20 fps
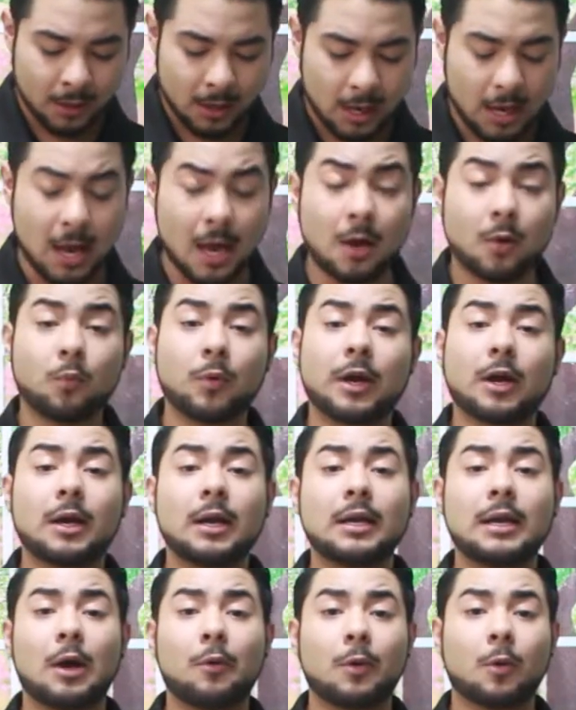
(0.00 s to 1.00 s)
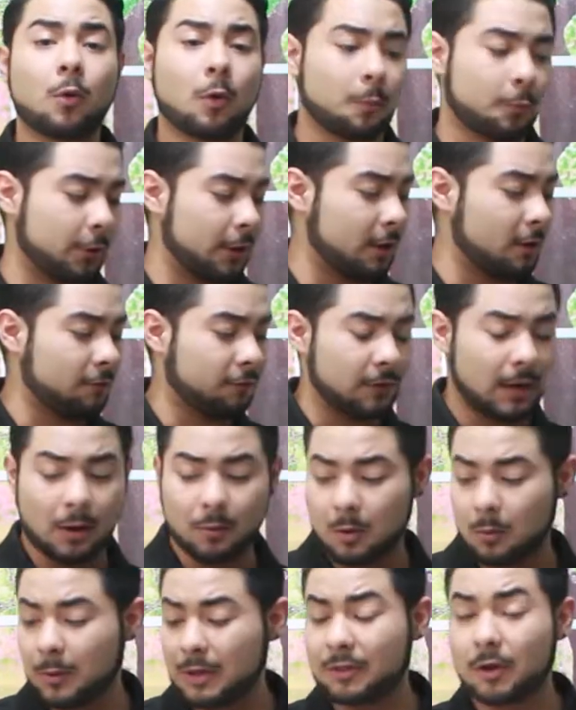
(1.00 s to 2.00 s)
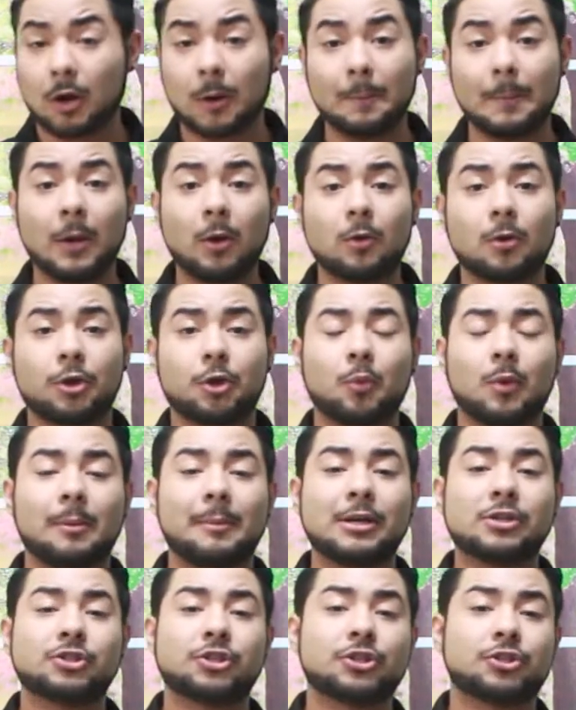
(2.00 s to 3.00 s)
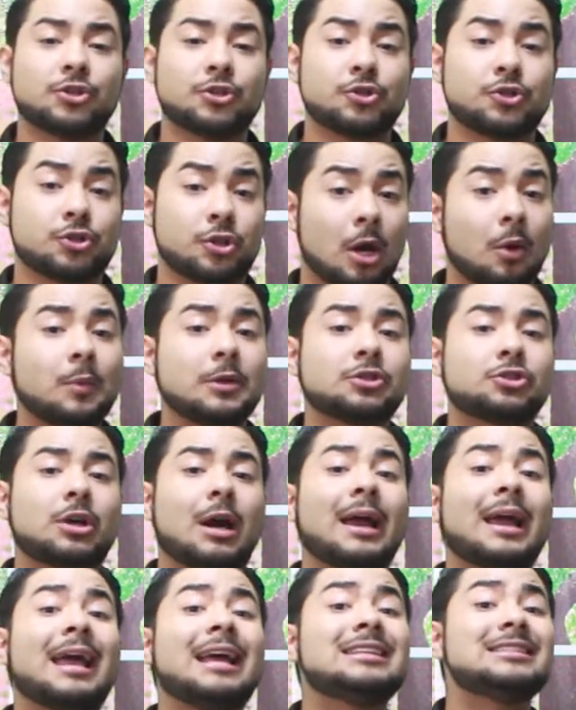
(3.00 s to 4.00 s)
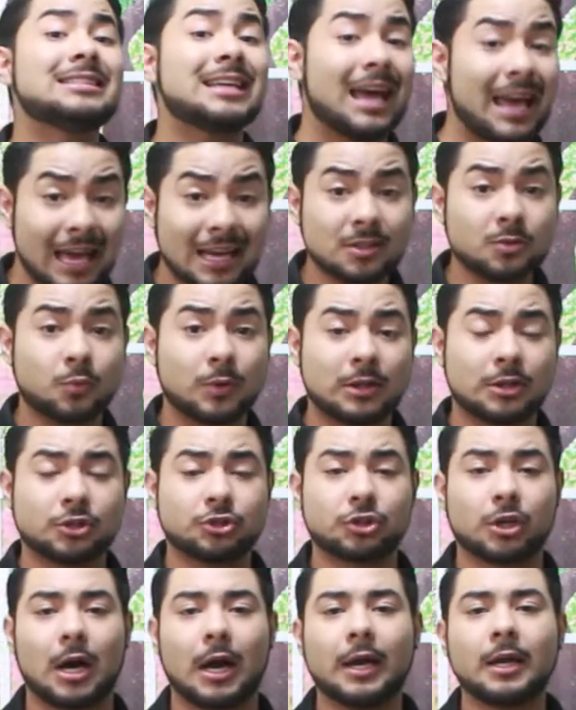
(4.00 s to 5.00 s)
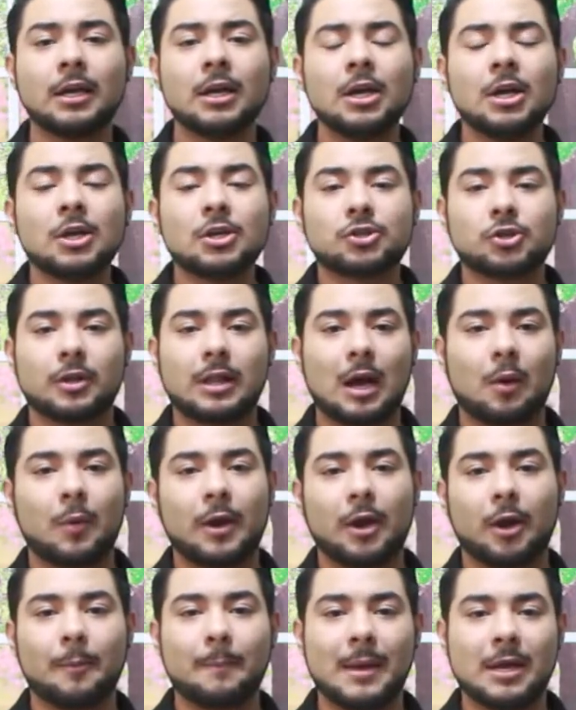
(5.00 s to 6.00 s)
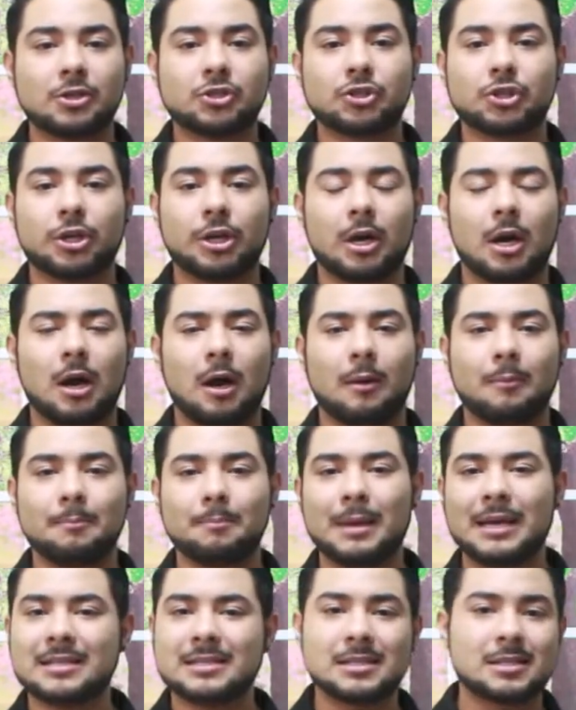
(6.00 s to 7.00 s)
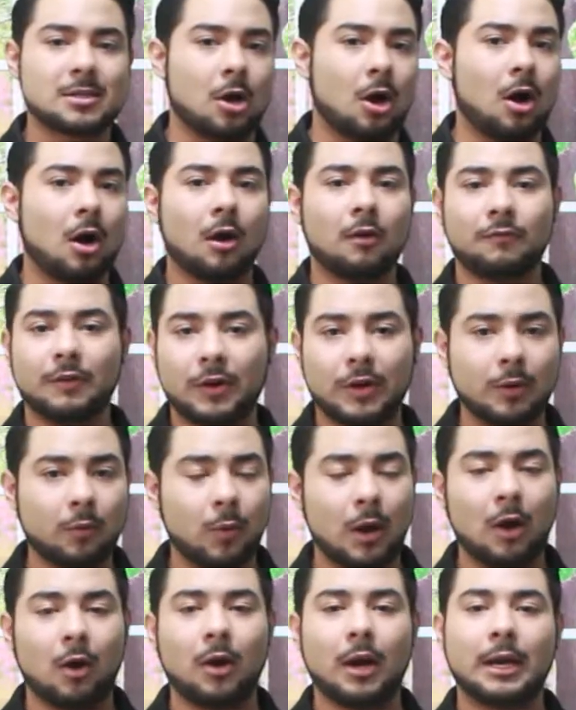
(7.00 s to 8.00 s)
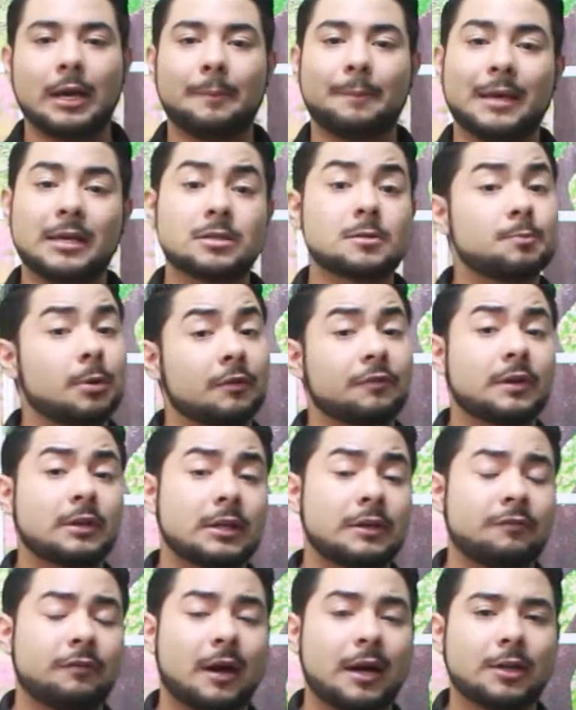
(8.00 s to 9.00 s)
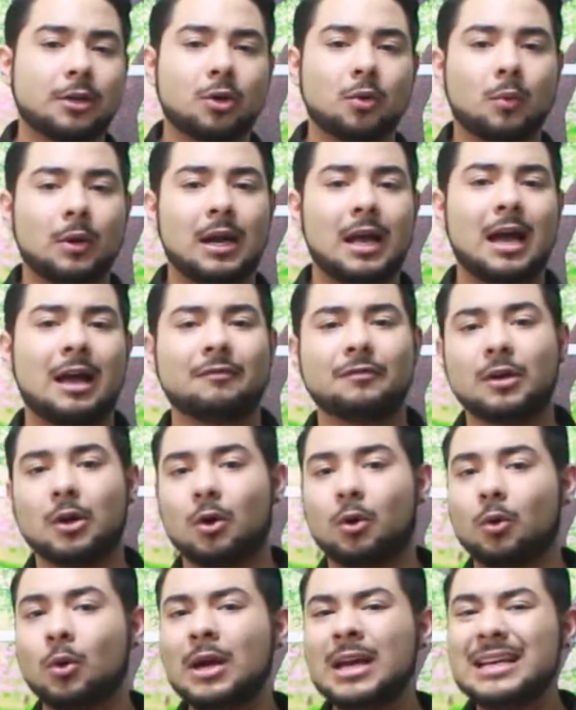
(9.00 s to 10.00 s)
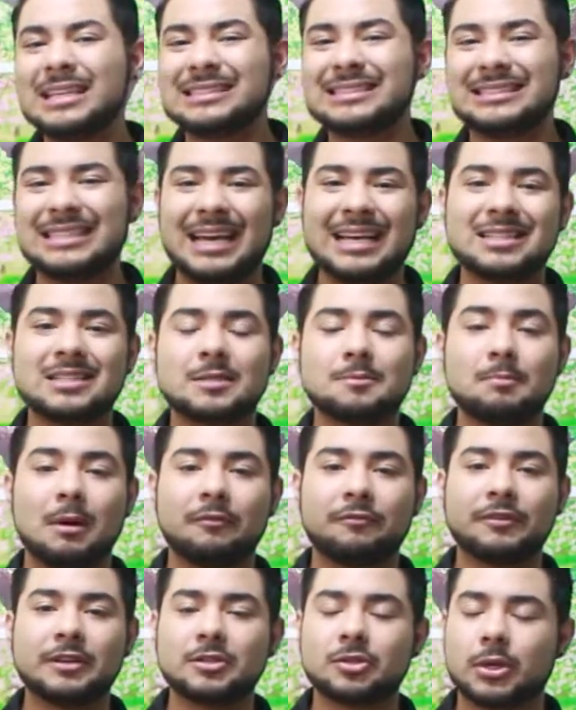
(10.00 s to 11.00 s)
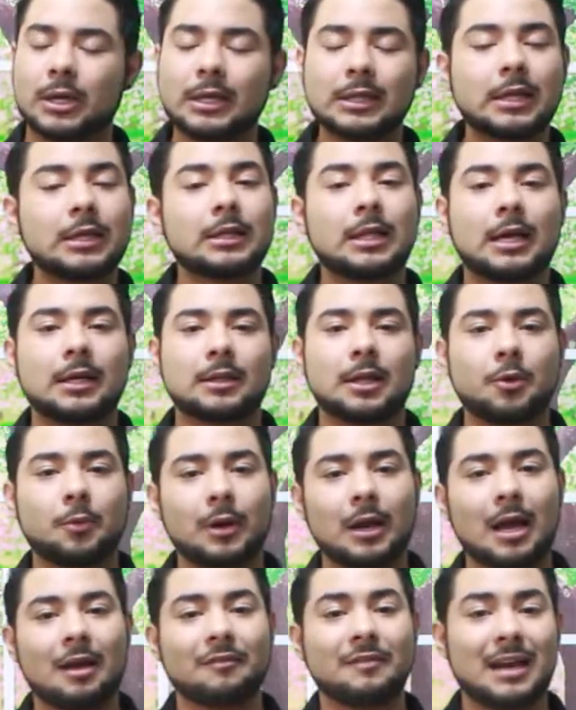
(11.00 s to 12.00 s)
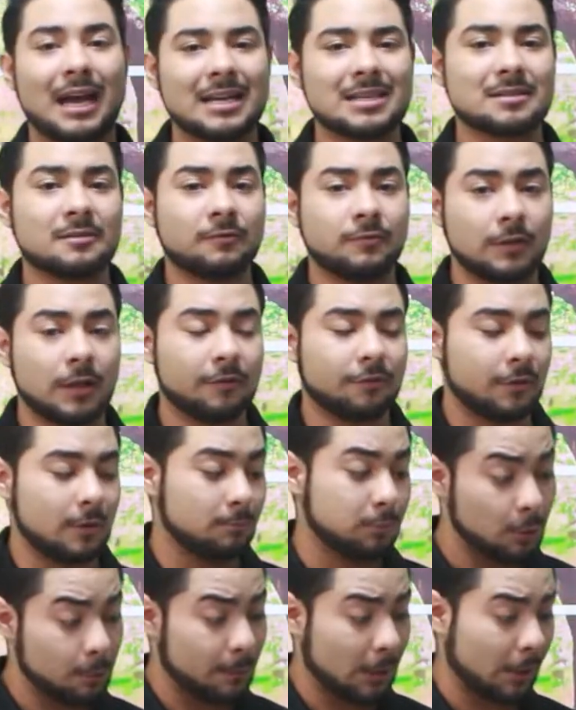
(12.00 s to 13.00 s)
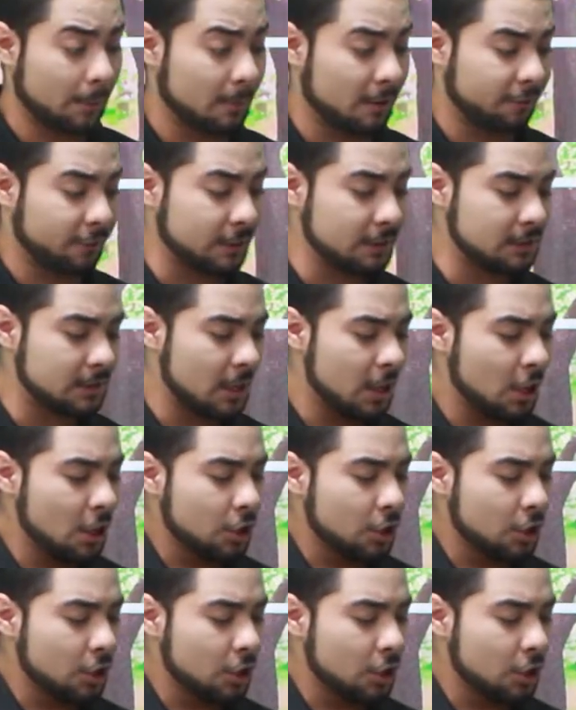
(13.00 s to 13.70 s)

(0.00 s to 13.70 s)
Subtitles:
And we're gonna now incorporate our flour with our milk. You wanna make sure to start with dry and end with the dry, so that way our mixture mixes all very well and it bakes perfectly fine. You don't wanna have no dense muffins or anything like that. You wanna have nice and fluffy blueberry muffins.